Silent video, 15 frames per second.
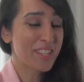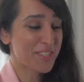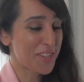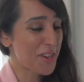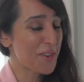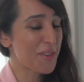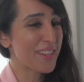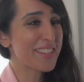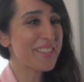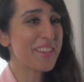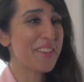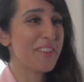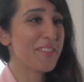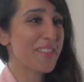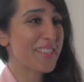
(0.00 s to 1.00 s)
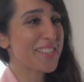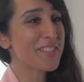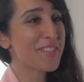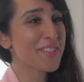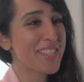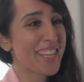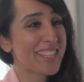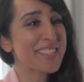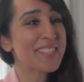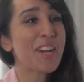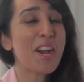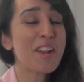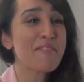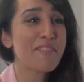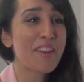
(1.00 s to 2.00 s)
So, you know, this is your second
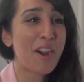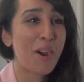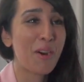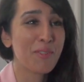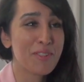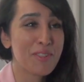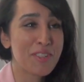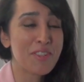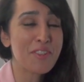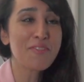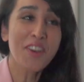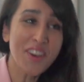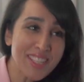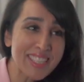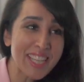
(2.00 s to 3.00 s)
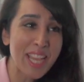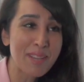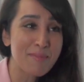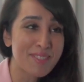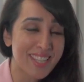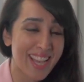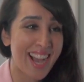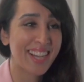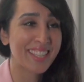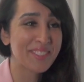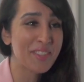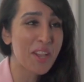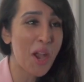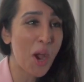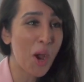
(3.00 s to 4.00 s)
time round. You first came to
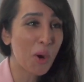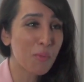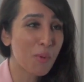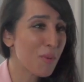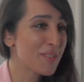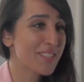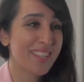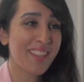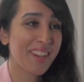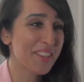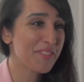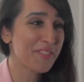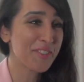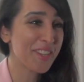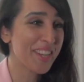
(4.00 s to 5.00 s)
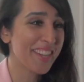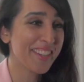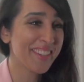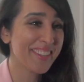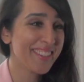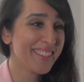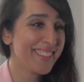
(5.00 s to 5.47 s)
Cannes. What was it like for you?